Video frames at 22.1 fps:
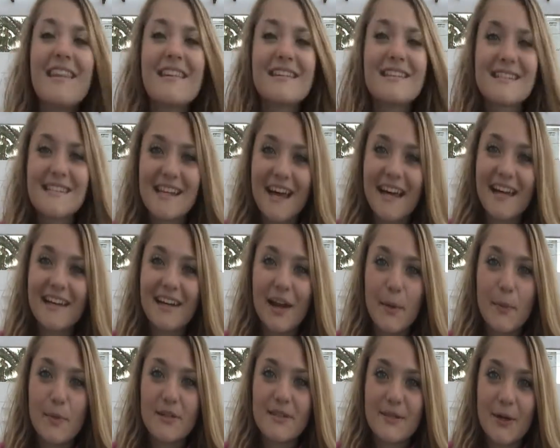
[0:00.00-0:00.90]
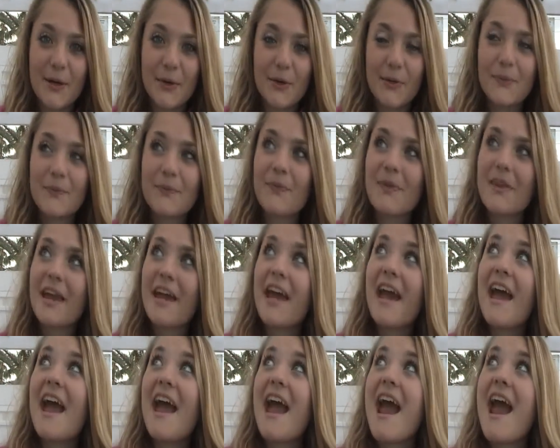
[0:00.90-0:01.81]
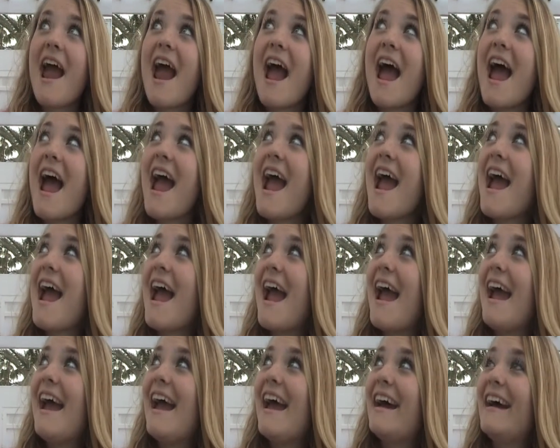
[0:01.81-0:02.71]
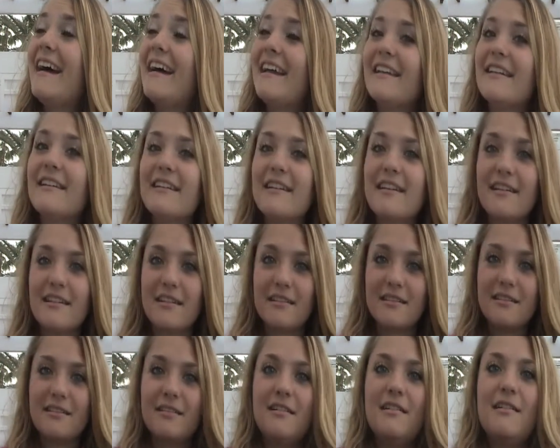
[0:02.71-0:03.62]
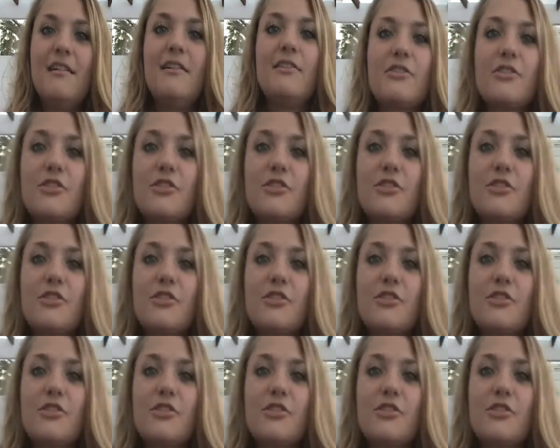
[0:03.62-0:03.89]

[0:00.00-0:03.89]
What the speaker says: the second episode, and I'll